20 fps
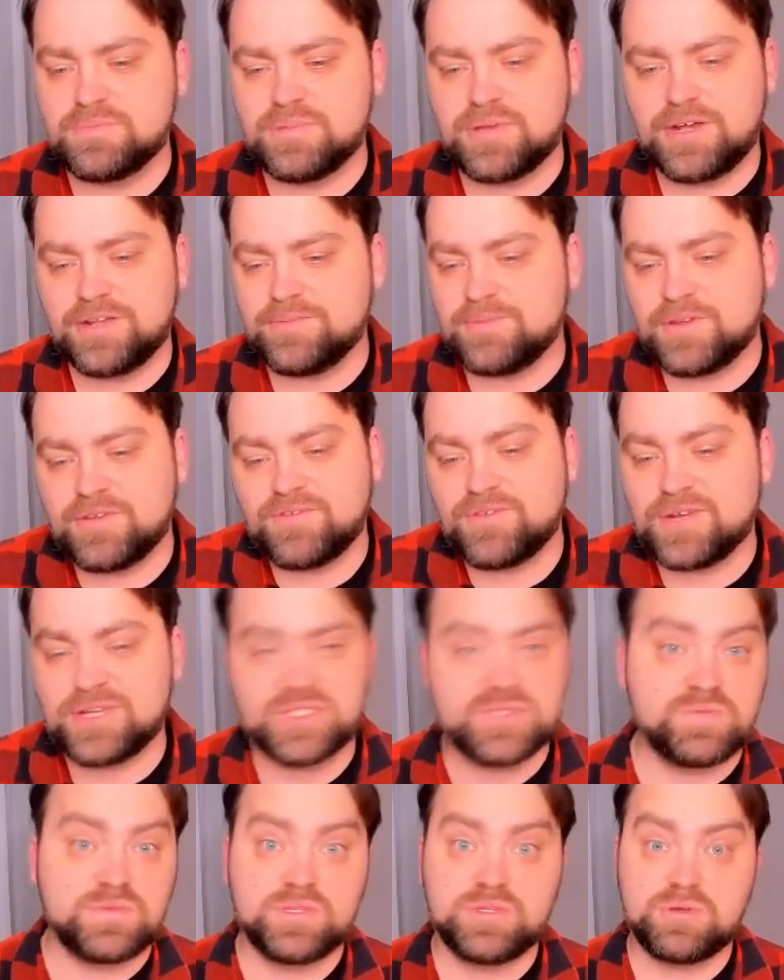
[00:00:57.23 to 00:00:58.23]
but my
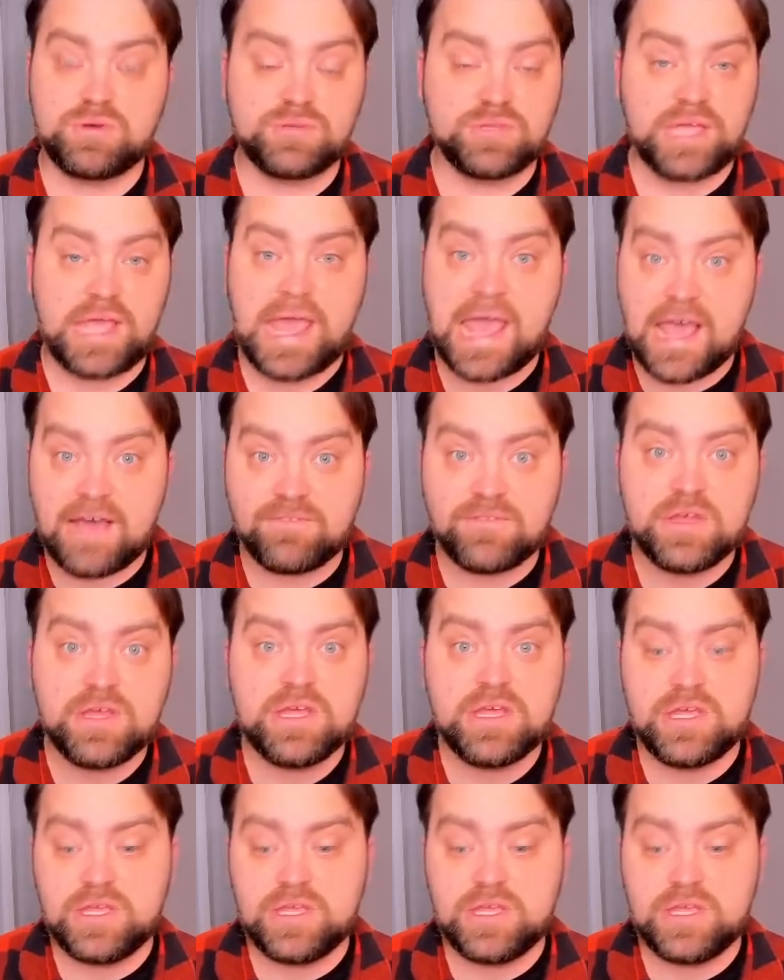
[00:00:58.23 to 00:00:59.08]
friends, we don't have